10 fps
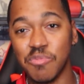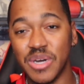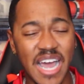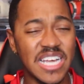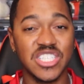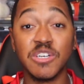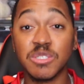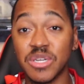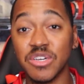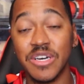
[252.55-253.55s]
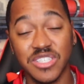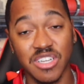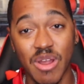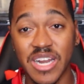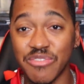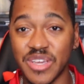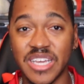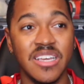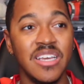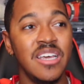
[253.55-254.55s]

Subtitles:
But Got Soul was pretty cool. It was a great event.